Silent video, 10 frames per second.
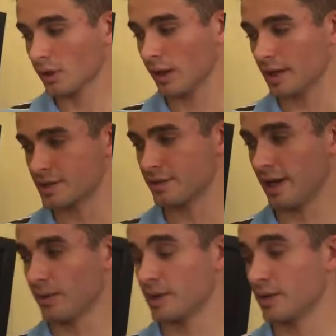All right, so
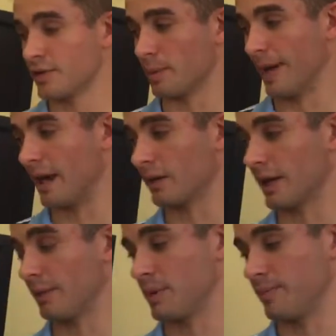now we move to the
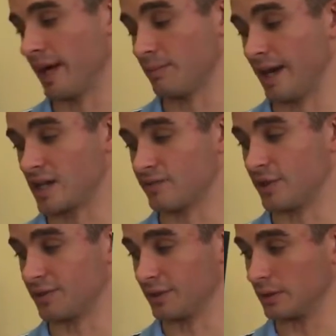power amp and bandpass
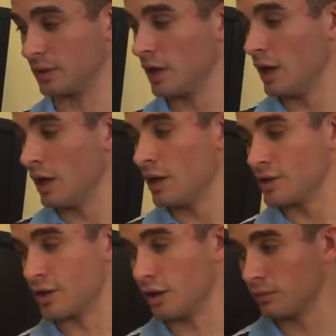filter.
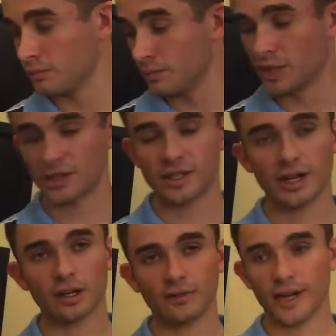So there's a
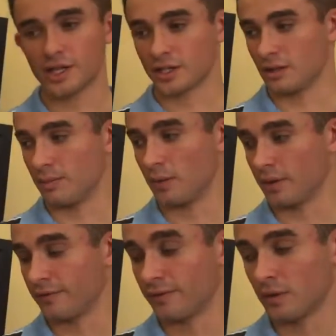derivation, but
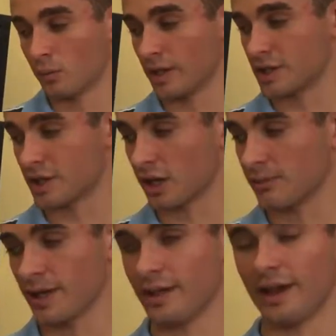we
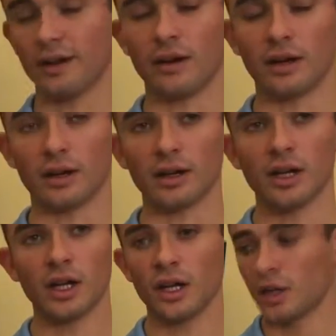determine that
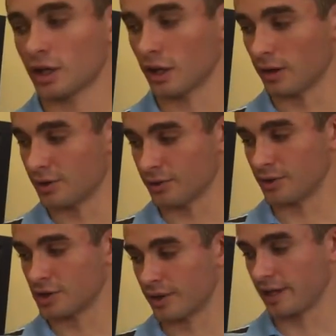our current through
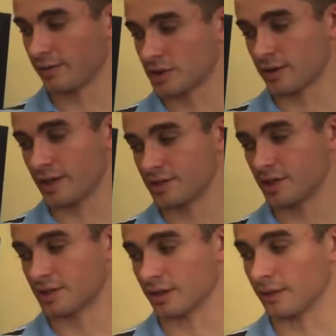the drain of the
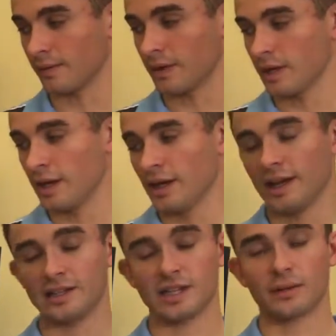transistor
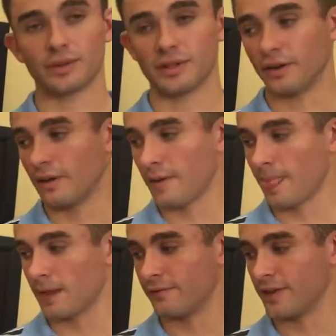is equal to
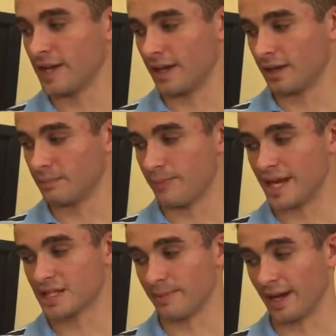Vn
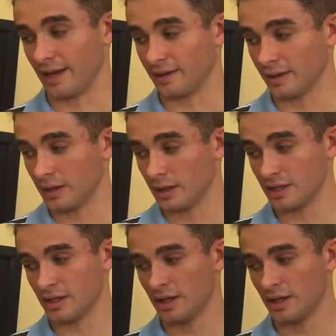baseband